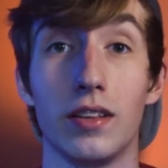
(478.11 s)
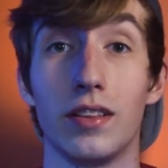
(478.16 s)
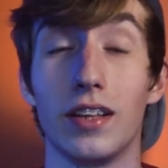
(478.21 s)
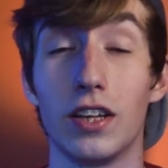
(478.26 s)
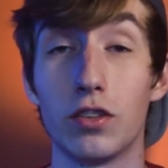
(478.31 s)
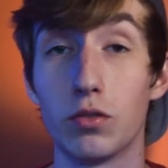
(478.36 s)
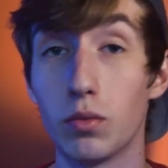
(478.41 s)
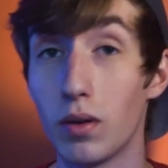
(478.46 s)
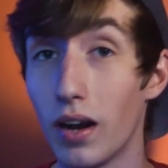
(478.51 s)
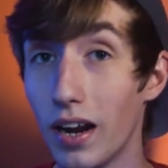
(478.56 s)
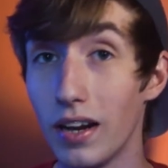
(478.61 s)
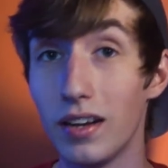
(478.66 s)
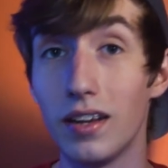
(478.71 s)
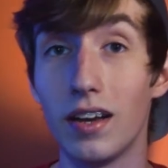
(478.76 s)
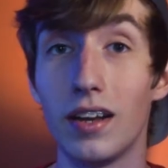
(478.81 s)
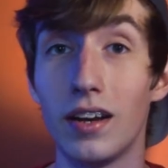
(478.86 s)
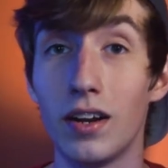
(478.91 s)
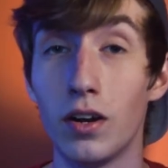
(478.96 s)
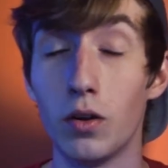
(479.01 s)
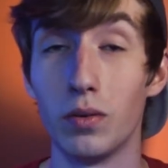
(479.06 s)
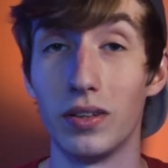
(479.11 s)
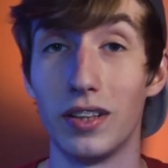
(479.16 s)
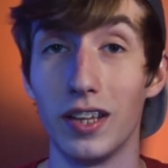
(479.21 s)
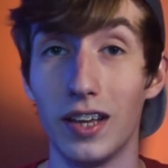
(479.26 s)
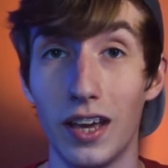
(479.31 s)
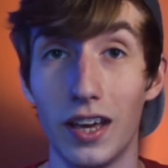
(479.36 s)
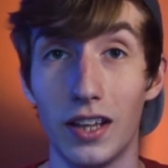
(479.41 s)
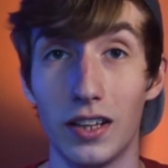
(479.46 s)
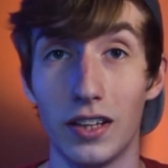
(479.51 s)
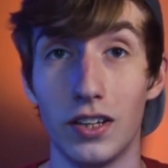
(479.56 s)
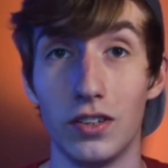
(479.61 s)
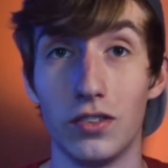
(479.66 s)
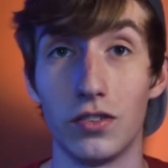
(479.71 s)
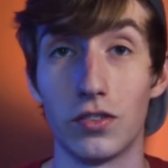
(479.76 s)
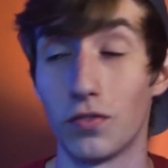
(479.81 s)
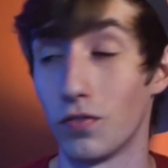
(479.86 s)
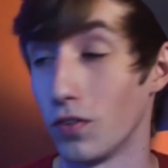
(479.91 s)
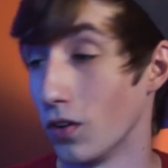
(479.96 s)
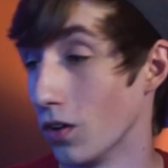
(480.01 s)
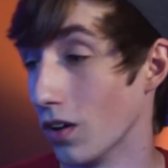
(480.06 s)
That's what I did with the kit lens
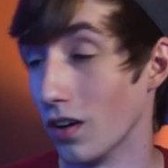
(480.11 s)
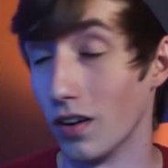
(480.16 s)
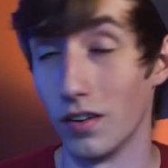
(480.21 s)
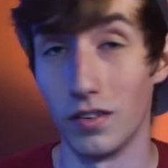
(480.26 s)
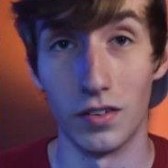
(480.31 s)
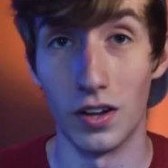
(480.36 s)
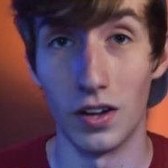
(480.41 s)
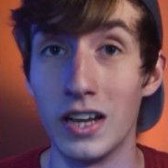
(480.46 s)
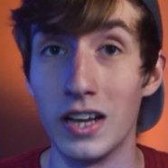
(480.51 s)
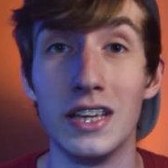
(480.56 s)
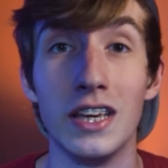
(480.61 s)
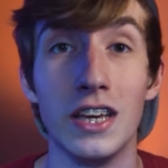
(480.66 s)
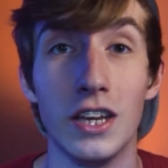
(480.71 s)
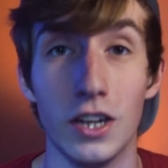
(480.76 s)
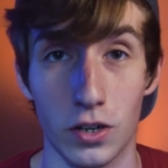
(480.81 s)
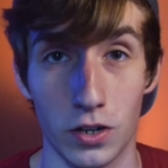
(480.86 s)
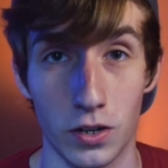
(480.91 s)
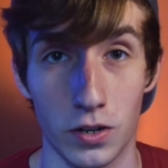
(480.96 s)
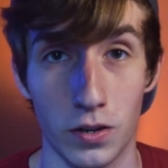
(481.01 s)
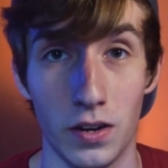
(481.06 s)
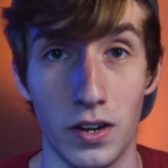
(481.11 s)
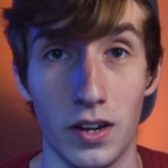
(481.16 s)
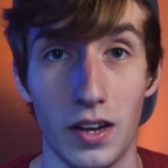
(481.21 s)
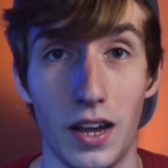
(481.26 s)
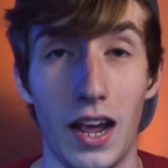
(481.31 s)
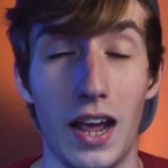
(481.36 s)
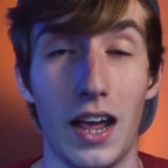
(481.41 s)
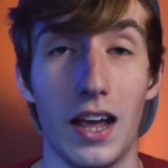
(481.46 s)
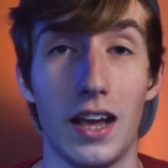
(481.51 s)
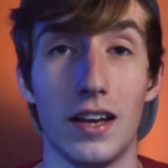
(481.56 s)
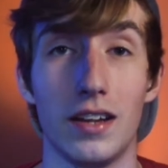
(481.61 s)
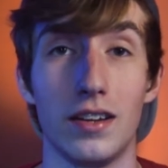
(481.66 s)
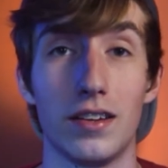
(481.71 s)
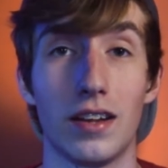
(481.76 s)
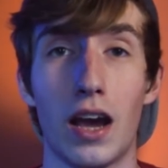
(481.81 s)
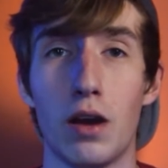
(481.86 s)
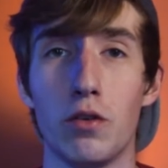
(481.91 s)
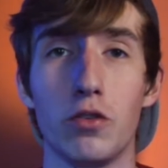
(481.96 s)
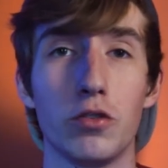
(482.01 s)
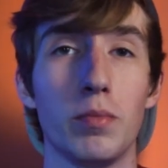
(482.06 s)
for year, and
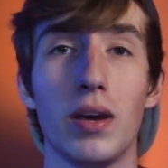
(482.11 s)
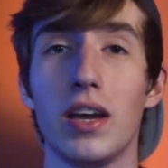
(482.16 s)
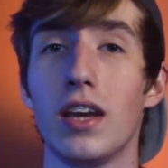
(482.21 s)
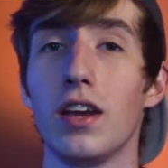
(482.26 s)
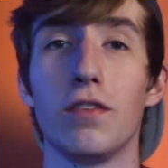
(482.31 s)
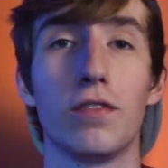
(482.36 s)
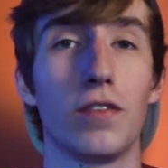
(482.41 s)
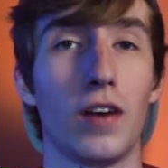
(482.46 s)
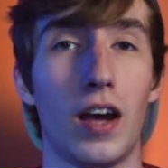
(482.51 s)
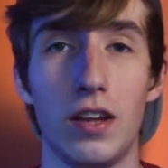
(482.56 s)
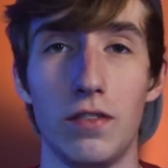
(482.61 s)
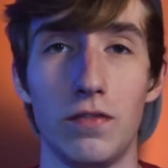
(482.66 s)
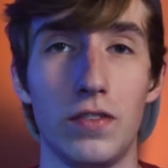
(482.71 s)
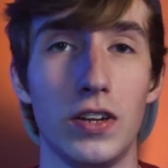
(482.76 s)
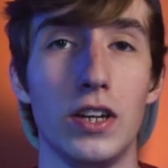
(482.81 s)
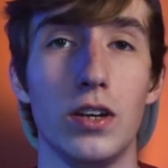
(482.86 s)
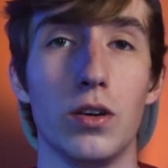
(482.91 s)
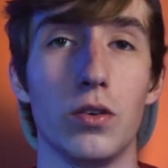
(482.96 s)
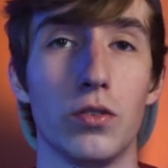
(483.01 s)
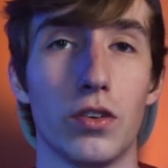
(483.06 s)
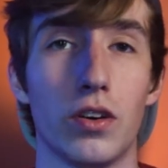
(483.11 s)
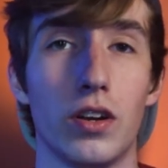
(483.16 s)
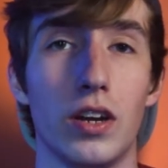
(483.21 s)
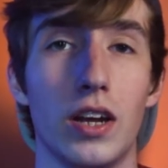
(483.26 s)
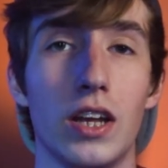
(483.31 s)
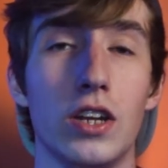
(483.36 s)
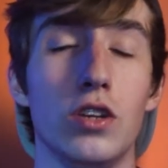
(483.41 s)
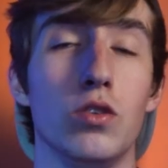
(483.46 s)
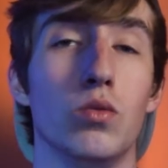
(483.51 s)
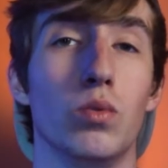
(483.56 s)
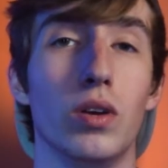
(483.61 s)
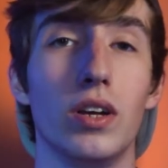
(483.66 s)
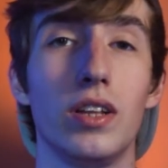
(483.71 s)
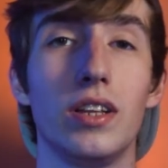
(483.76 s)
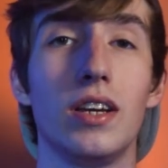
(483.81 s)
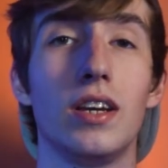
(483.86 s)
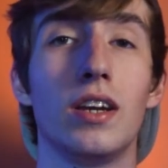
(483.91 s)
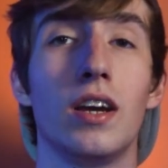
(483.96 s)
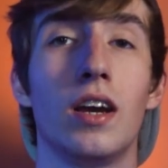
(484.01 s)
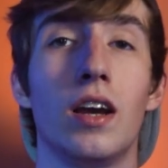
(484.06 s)
I was making fine videos on it, and you
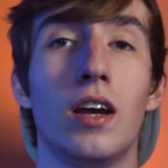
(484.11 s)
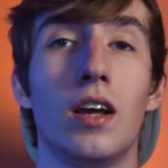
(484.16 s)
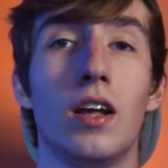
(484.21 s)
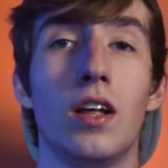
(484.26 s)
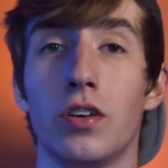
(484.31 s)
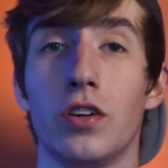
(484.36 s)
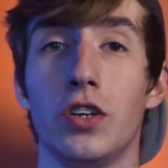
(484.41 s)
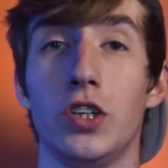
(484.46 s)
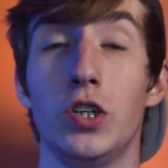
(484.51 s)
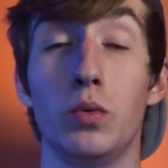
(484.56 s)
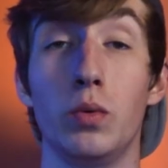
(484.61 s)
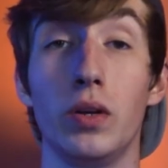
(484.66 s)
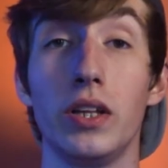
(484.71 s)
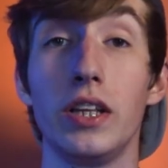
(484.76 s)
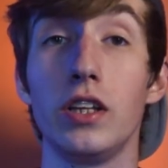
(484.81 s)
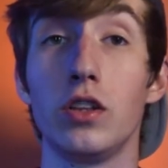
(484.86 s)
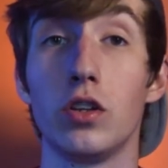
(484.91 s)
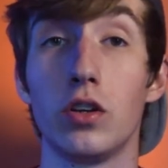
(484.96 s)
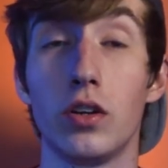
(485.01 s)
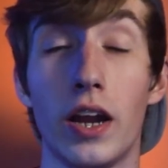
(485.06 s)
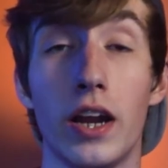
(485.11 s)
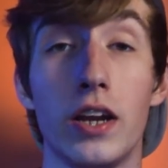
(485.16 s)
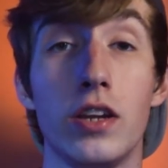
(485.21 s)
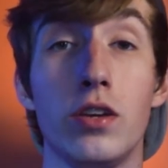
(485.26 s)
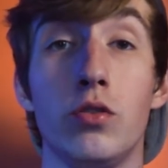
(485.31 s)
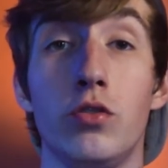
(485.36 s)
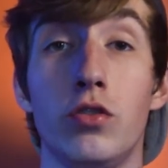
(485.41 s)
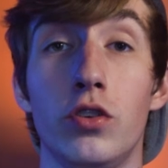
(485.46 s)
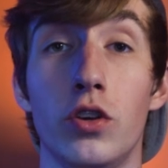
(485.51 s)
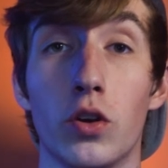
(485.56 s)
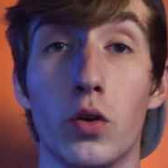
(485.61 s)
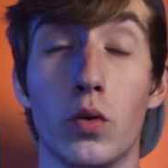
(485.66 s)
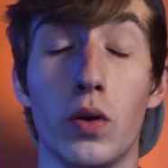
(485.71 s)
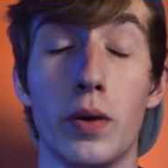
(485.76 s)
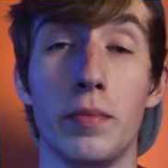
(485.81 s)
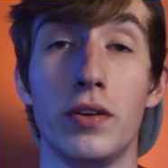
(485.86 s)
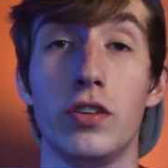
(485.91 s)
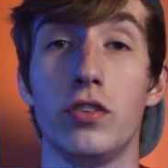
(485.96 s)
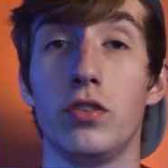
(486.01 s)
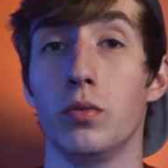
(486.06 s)
really learn how to use your
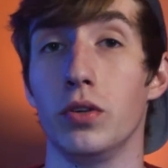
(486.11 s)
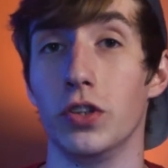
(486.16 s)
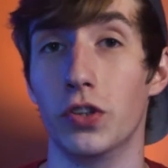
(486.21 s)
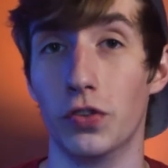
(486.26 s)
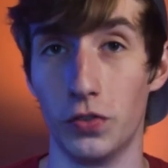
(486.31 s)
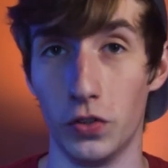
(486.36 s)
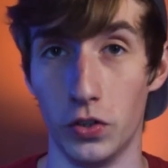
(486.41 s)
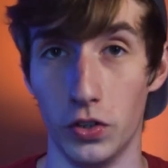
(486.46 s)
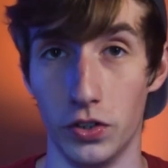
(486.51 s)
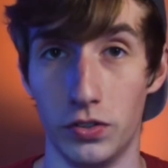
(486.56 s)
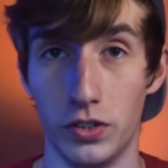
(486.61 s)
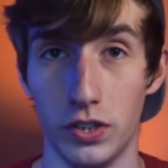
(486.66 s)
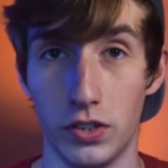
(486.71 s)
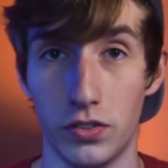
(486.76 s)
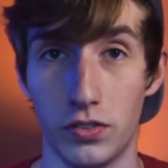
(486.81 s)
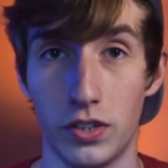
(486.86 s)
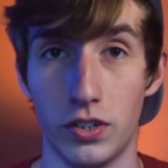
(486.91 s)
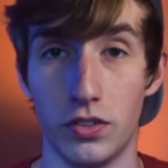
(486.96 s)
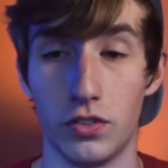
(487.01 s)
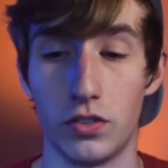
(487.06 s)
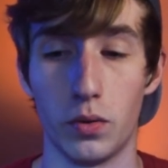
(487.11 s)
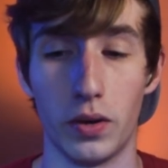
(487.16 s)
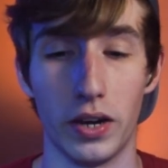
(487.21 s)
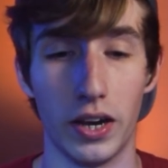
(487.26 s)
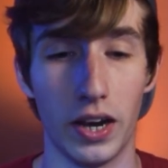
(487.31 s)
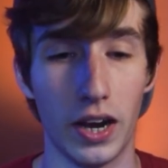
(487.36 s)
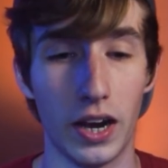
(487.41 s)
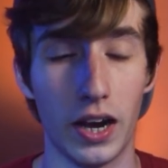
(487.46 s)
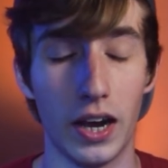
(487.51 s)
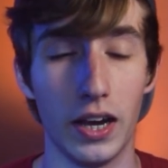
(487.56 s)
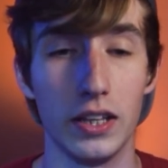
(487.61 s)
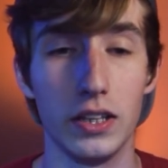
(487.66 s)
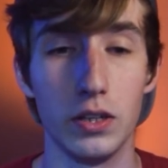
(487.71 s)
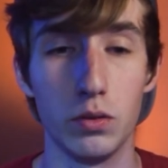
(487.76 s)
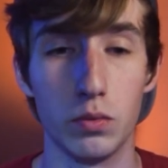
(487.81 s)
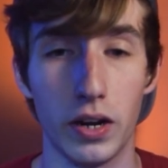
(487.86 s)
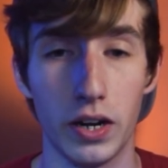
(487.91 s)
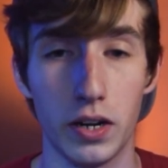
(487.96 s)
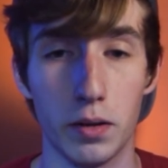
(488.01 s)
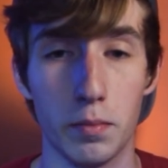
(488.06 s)
equipment to its fullest extent. So I highly
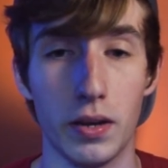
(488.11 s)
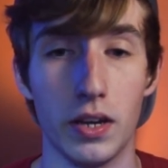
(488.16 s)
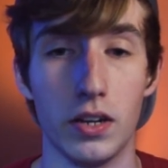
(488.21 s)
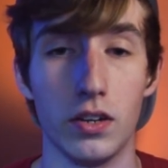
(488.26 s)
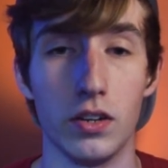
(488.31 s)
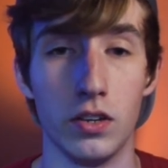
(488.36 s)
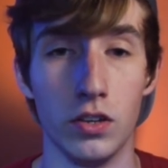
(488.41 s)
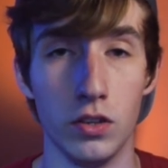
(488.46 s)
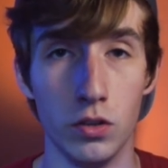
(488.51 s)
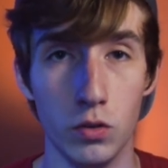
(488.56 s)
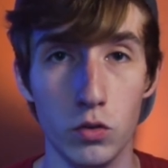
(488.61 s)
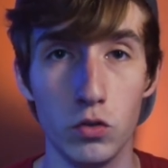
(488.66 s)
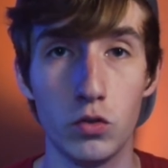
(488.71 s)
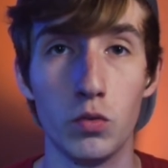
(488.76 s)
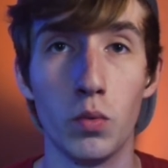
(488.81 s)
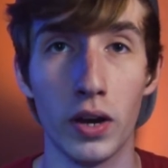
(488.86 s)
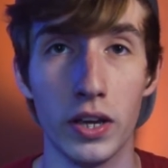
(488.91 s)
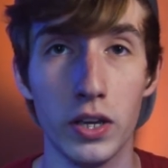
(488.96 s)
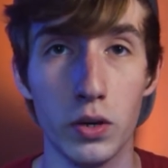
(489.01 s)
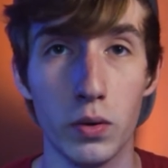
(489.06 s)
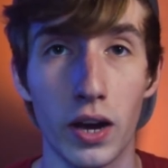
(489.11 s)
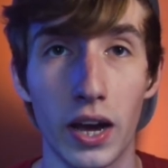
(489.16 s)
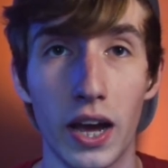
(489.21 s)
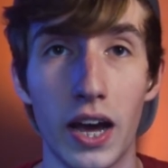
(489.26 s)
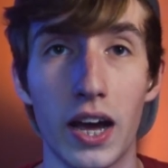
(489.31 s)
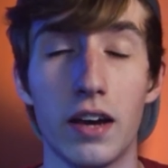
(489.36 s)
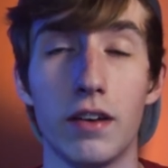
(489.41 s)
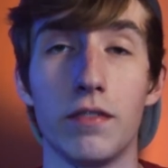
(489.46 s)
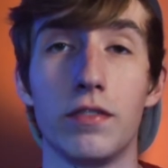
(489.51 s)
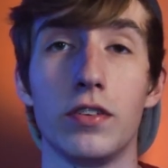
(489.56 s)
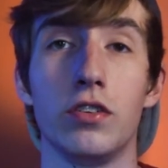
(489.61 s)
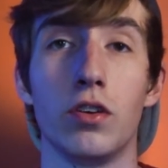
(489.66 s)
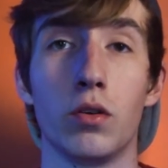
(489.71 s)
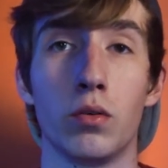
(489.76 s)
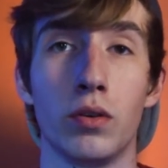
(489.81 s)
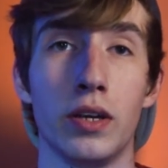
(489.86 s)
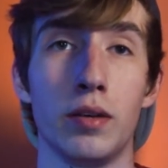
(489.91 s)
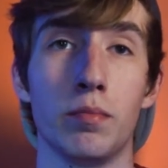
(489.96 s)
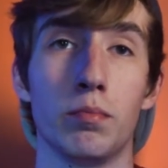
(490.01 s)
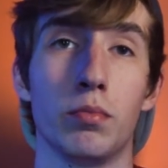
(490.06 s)
recommend use what you have,
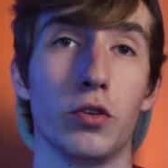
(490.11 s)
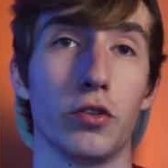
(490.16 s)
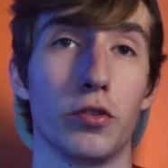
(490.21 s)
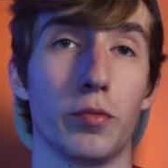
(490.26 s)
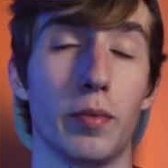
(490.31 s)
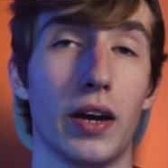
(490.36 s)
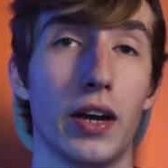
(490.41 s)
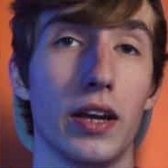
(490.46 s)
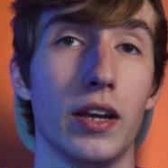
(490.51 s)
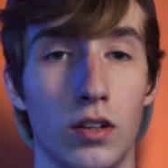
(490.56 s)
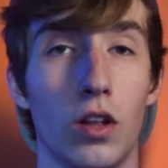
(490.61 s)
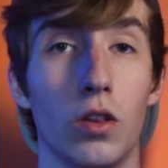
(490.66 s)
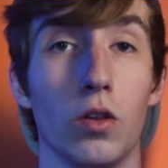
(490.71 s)
don't impulse buy.